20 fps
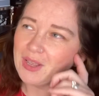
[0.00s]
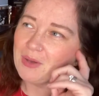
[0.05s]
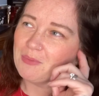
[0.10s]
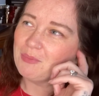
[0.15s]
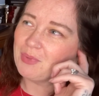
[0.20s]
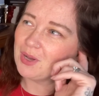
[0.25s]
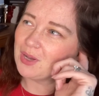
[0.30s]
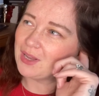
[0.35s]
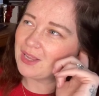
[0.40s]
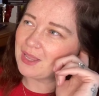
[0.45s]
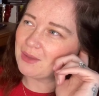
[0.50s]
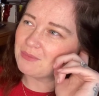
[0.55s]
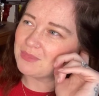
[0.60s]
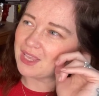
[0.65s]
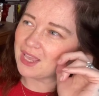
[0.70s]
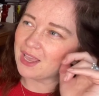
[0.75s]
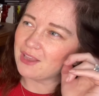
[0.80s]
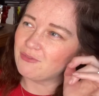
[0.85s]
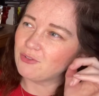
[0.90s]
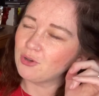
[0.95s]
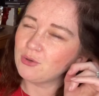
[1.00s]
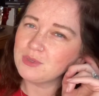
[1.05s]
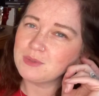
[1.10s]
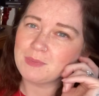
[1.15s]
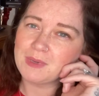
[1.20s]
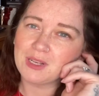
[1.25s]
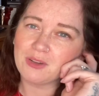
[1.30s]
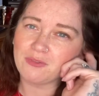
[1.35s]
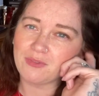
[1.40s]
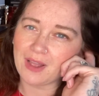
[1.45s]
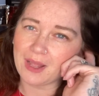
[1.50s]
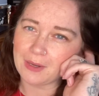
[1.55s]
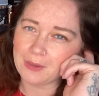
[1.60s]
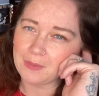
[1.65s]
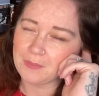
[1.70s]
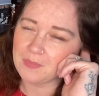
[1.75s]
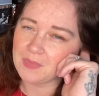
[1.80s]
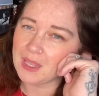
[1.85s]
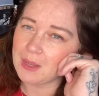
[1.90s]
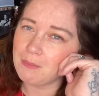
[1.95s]
But yeah, I've always been a fan.
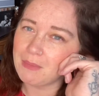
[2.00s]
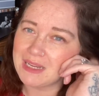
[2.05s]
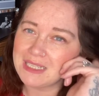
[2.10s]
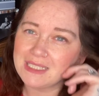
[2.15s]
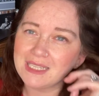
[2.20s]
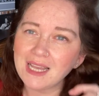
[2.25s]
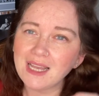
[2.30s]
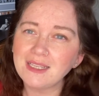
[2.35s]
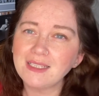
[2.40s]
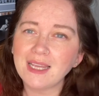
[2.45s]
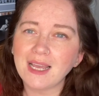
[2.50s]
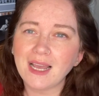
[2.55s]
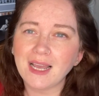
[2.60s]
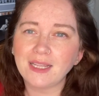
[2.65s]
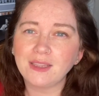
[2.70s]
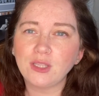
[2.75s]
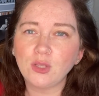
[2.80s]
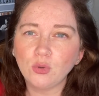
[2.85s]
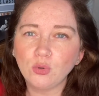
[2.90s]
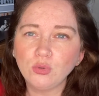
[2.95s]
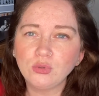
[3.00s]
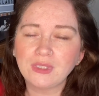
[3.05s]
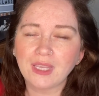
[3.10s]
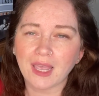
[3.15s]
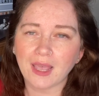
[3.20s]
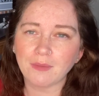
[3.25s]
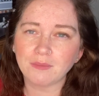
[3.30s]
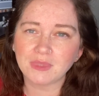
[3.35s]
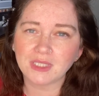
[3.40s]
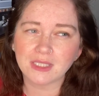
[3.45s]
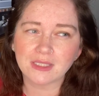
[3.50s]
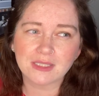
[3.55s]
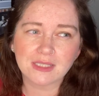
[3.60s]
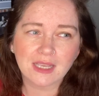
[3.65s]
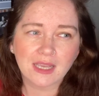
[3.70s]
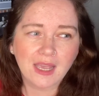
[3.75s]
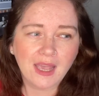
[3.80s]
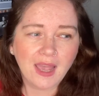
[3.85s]
And my dad had the old Camdens.